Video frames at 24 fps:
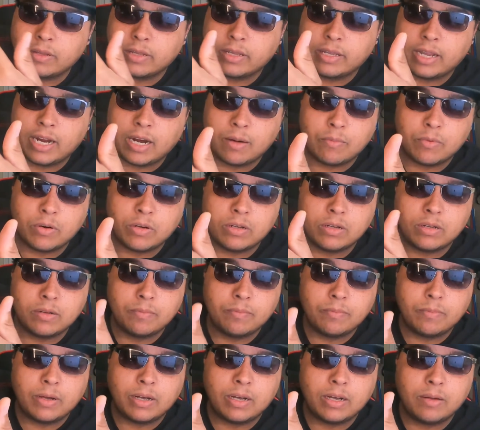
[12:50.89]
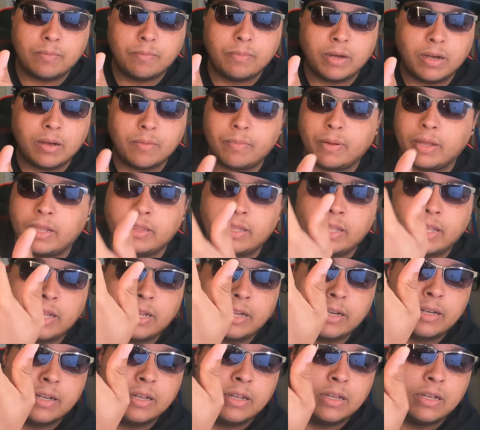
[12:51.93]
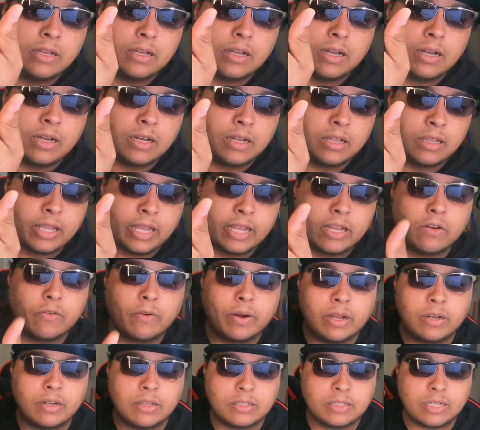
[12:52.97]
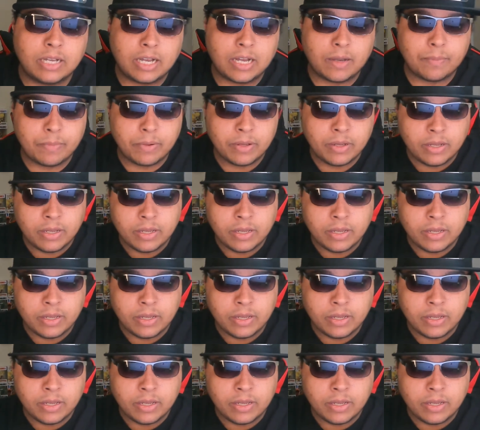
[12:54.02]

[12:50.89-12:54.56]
camera bump, and then light gray on the top.